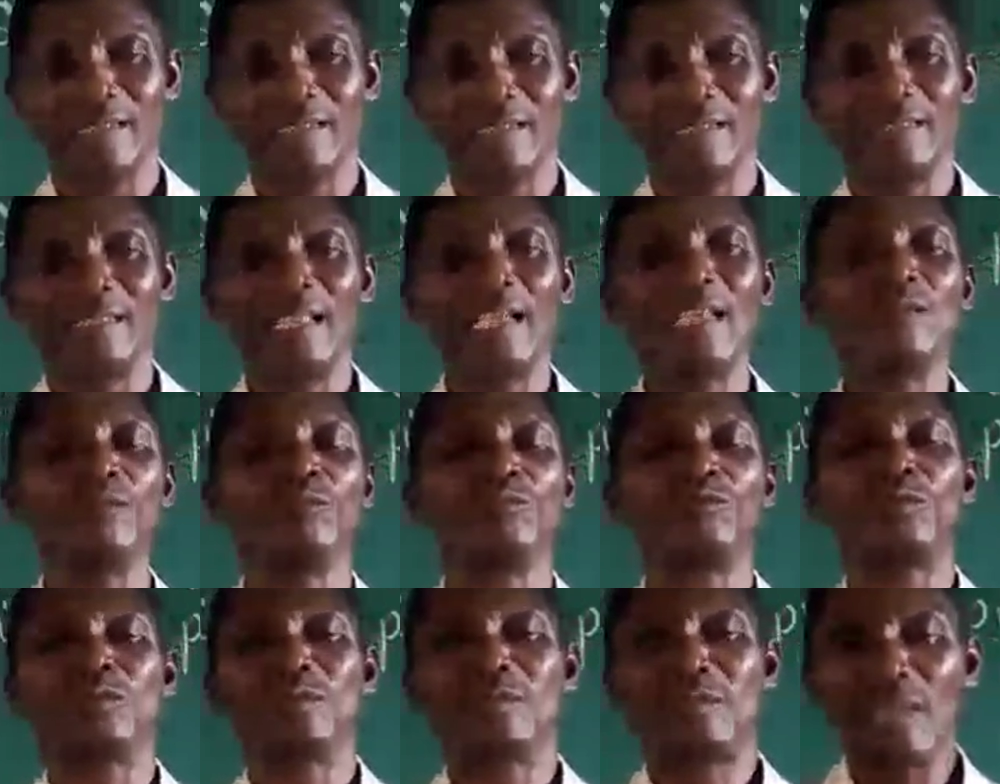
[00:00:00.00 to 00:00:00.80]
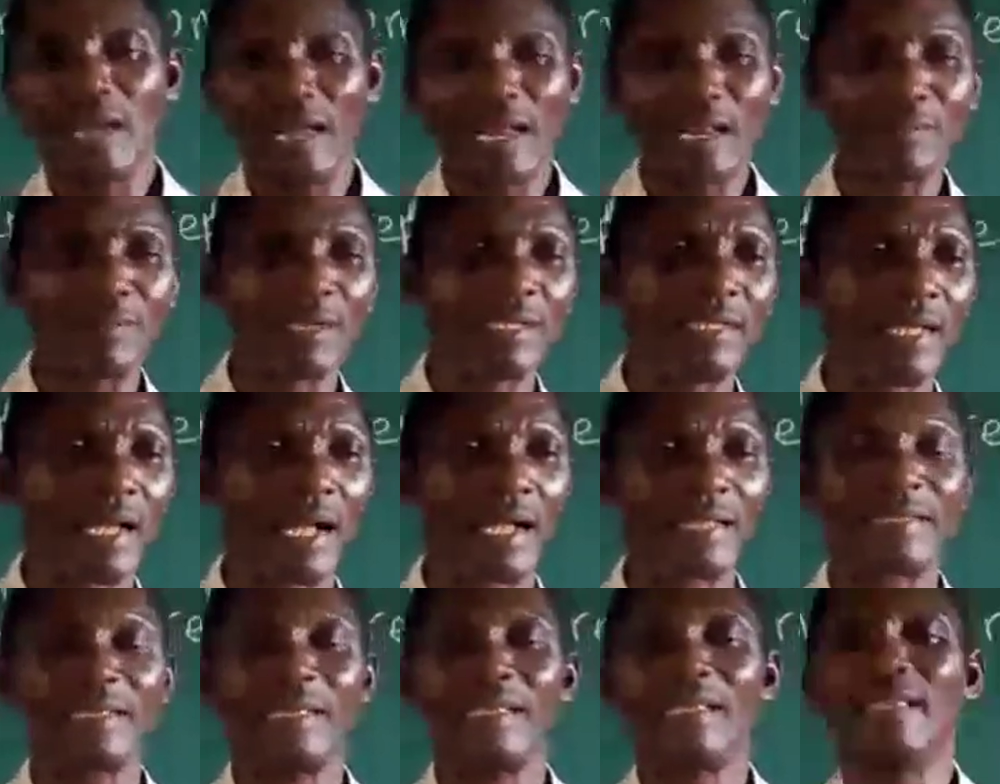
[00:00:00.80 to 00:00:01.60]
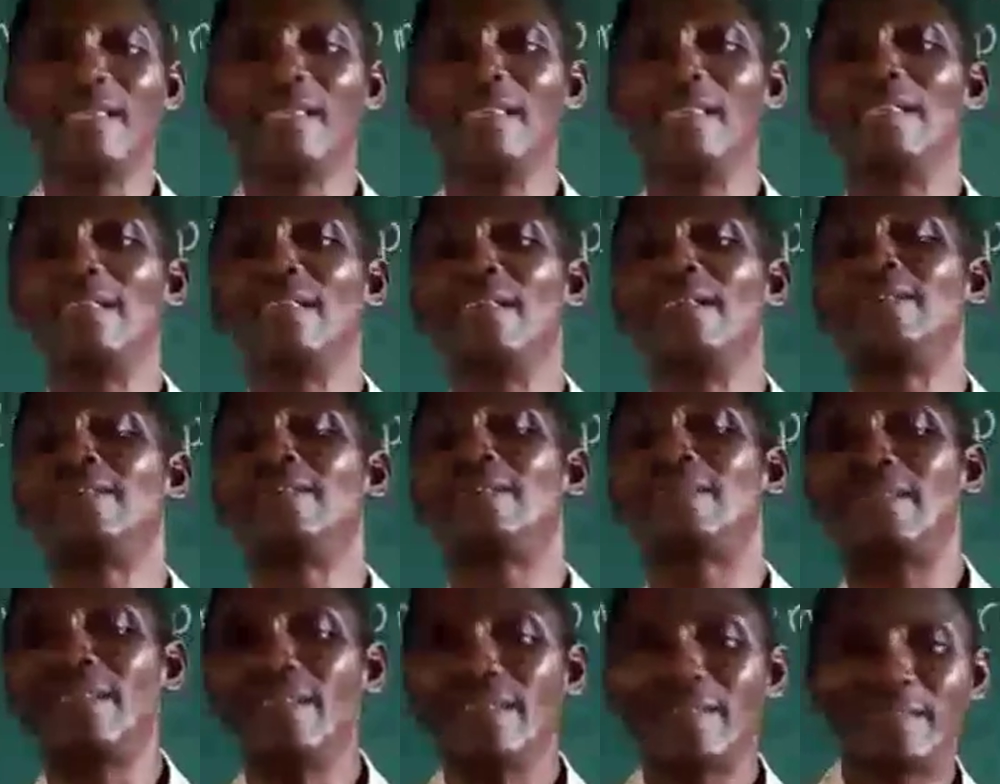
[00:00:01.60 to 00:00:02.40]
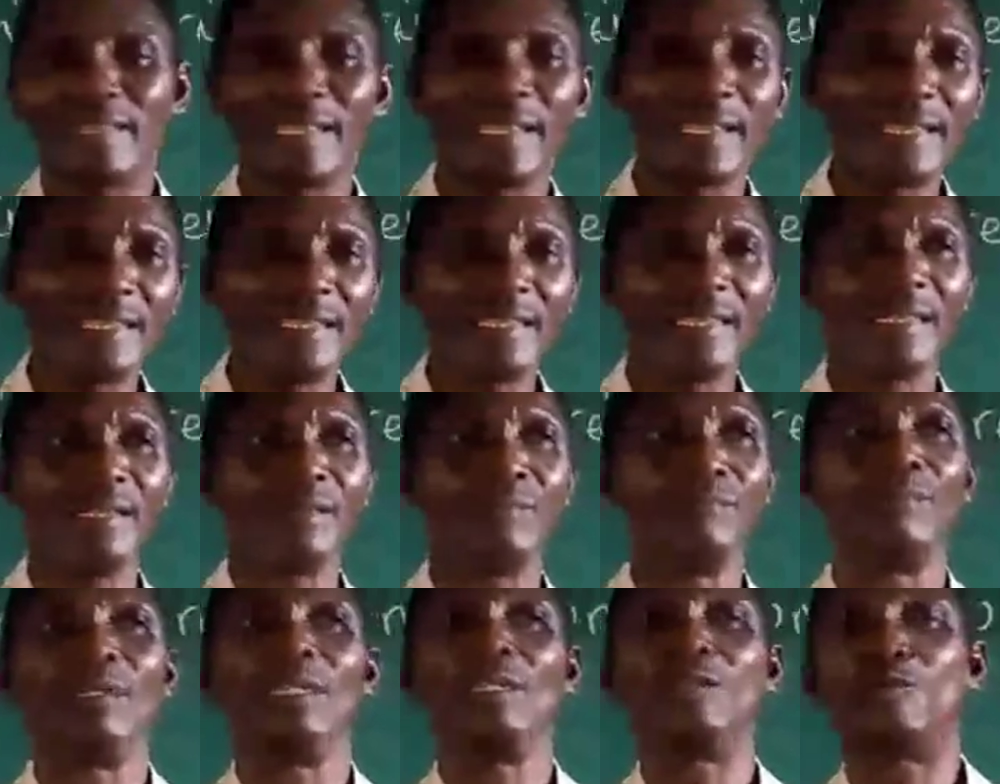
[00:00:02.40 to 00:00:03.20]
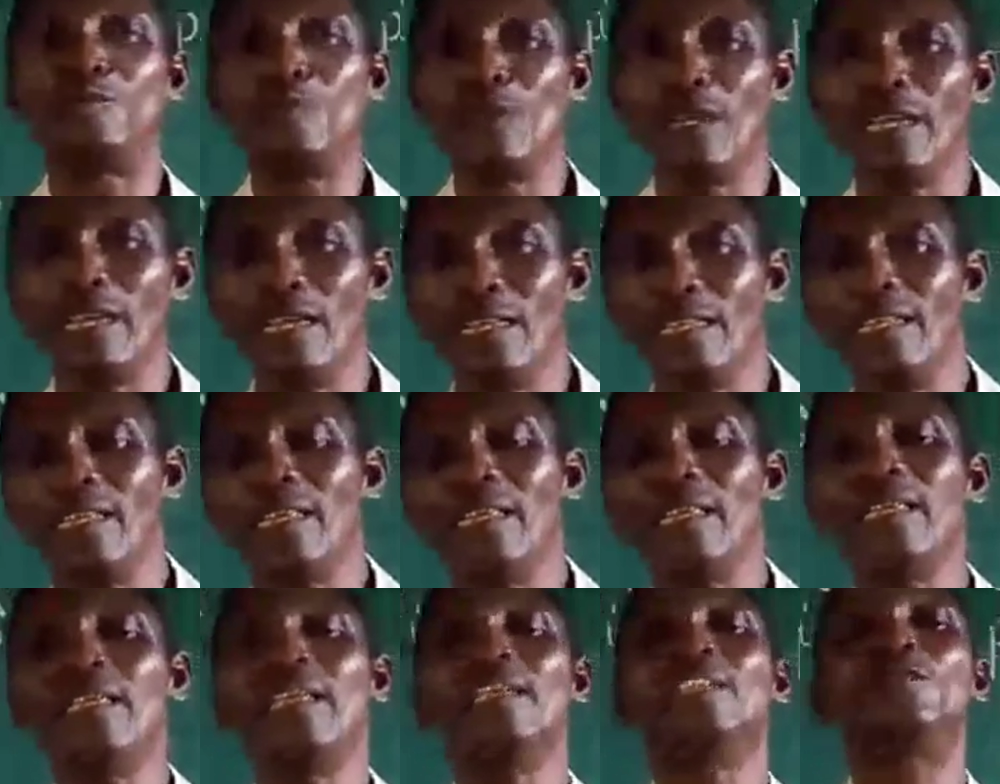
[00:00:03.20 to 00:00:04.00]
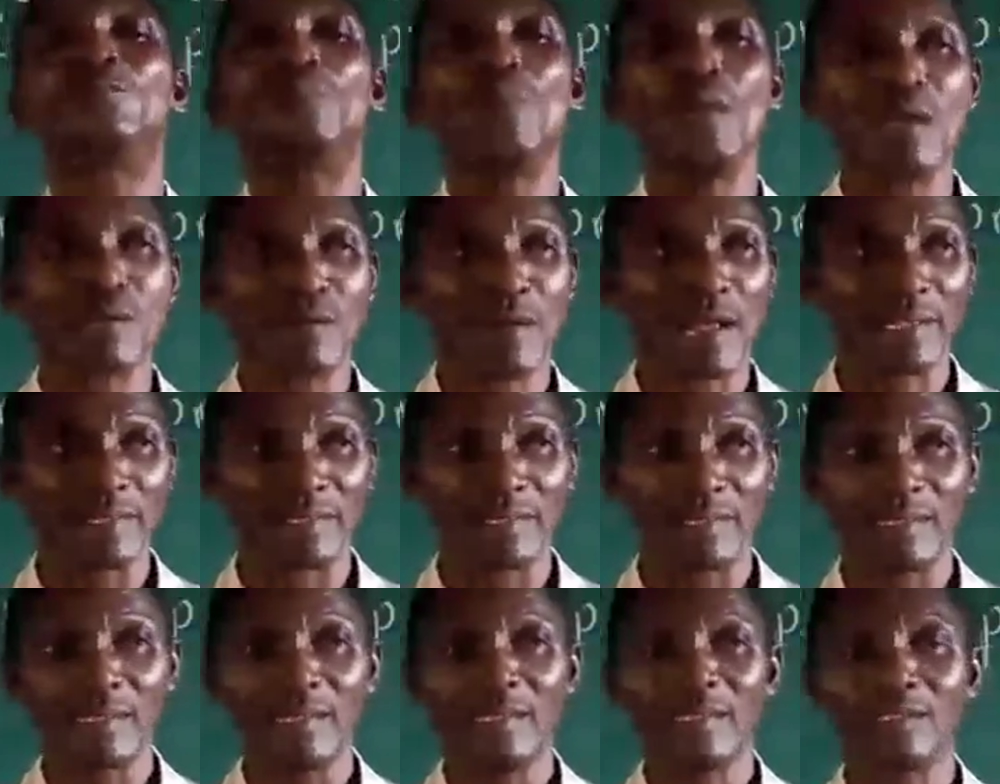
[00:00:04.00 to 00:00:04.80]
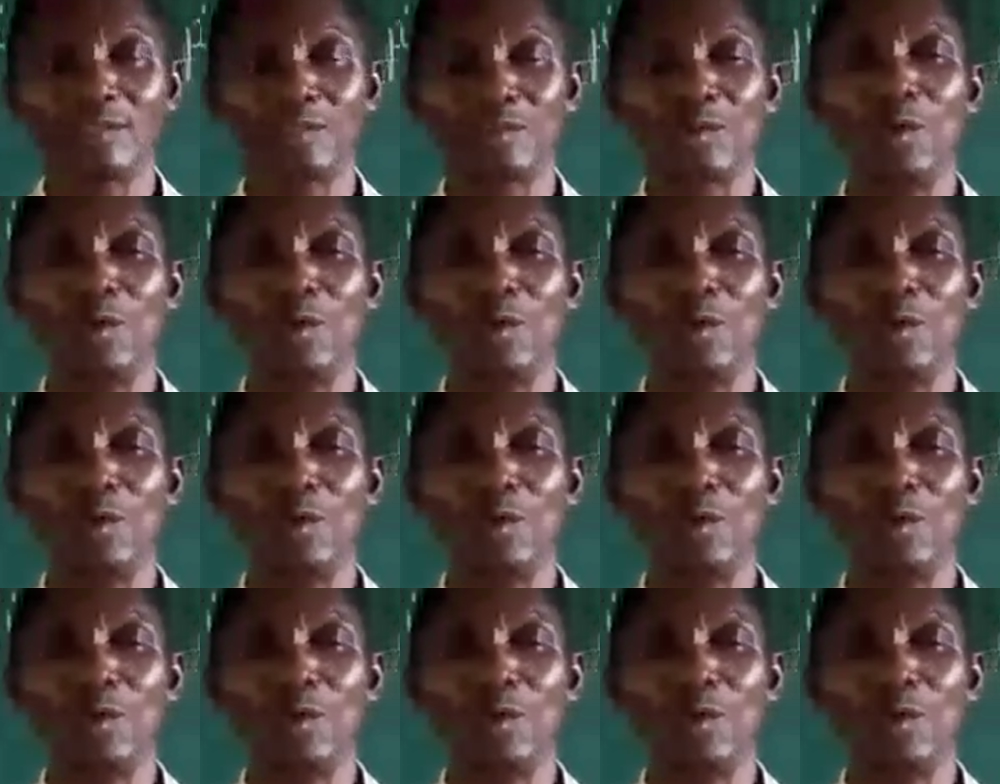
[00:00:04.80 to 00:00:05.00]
Then you should tell me that he is sitting between his parents.